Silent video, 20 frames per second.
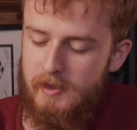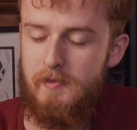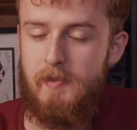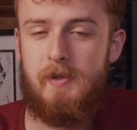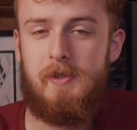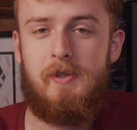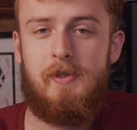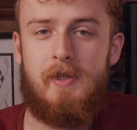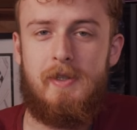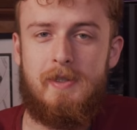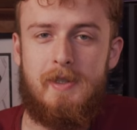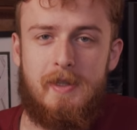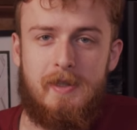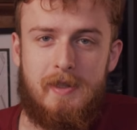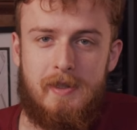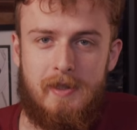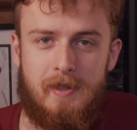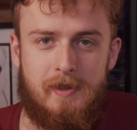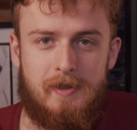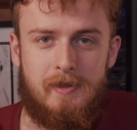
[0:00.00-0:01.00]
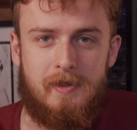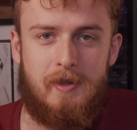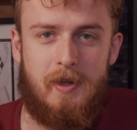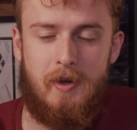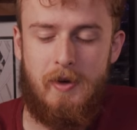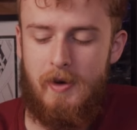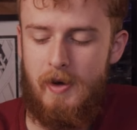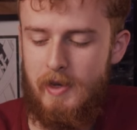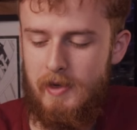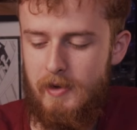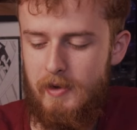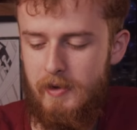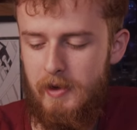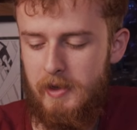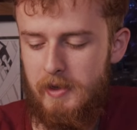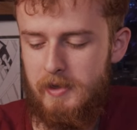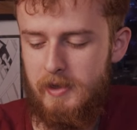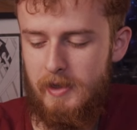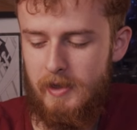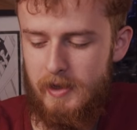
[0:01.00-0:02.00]
as much as you guys like to think so, I don't
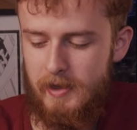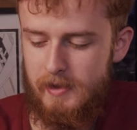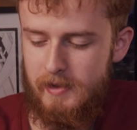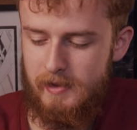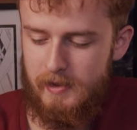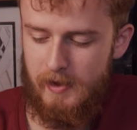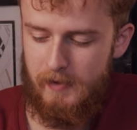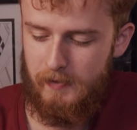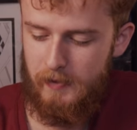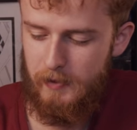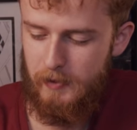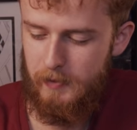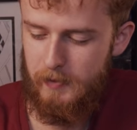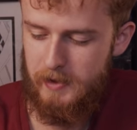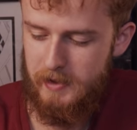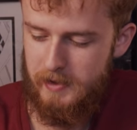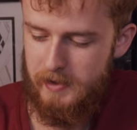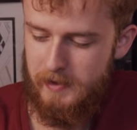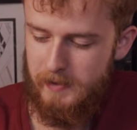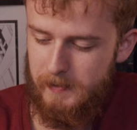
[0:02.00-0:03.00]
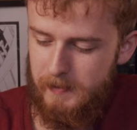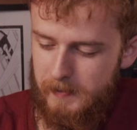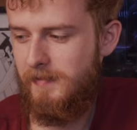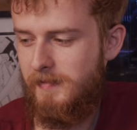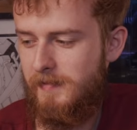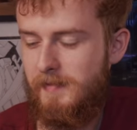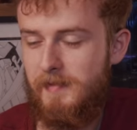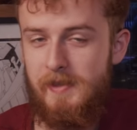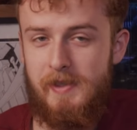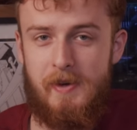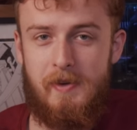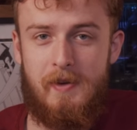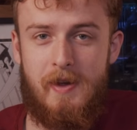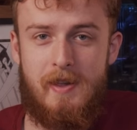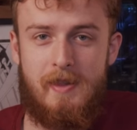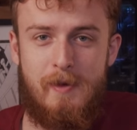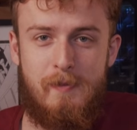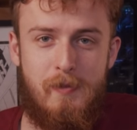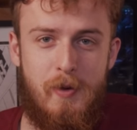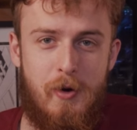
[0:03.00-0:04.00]
actually let stuff go to waste. So I've
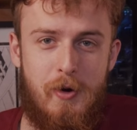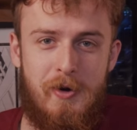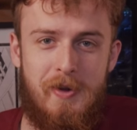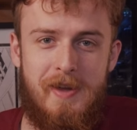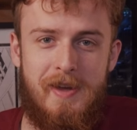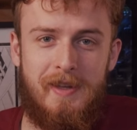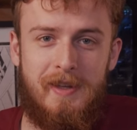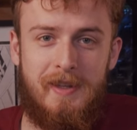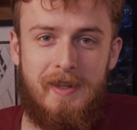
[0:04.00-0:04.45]
got the bowl to